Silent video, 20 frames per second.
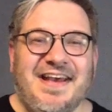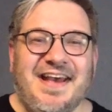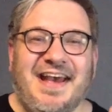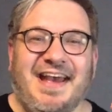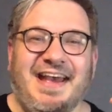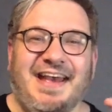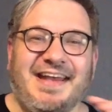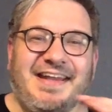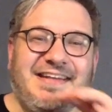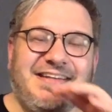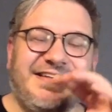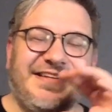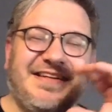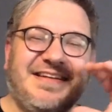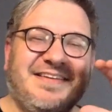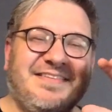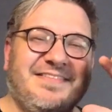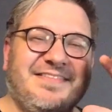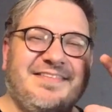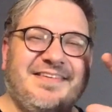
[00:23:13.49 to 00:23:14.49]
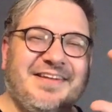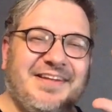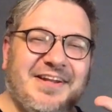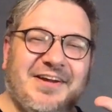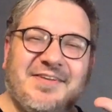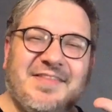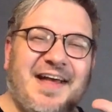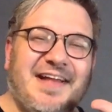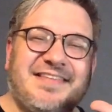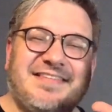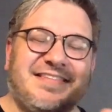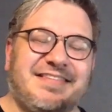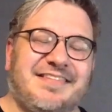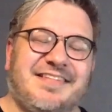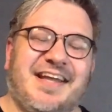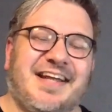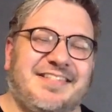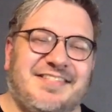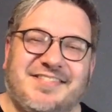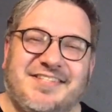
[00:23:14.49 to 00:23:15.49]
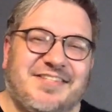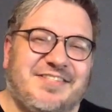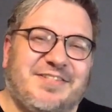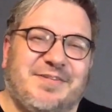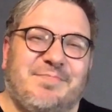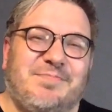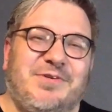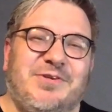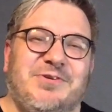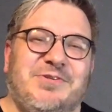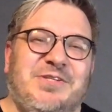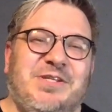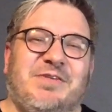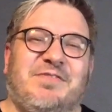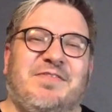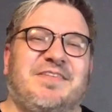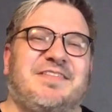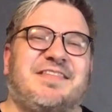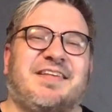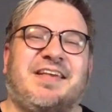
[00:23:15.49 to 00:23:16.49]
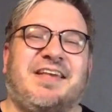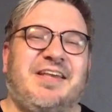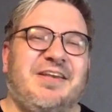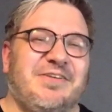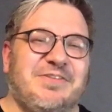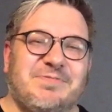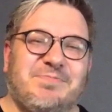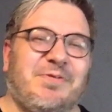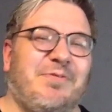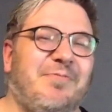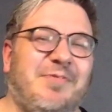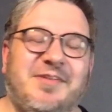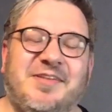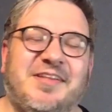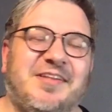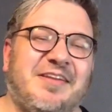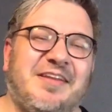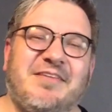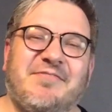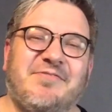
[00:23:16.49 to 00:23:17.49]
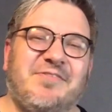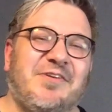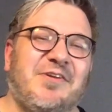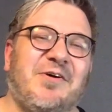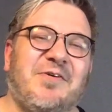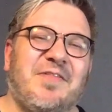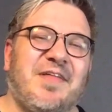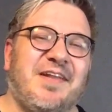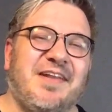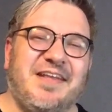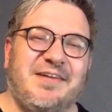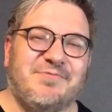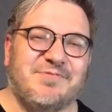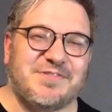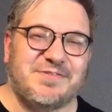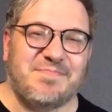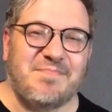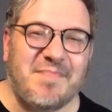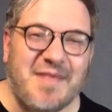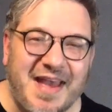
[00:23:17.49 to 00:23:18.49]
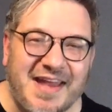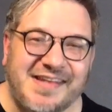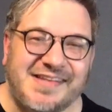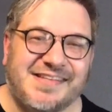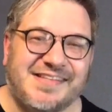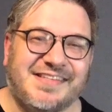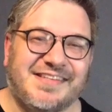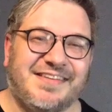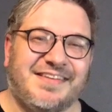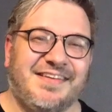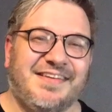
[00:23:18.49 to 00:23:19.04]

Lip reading: And, you know, that's just the beauty of it. Zacchaeus probably didn't even know that he was meant.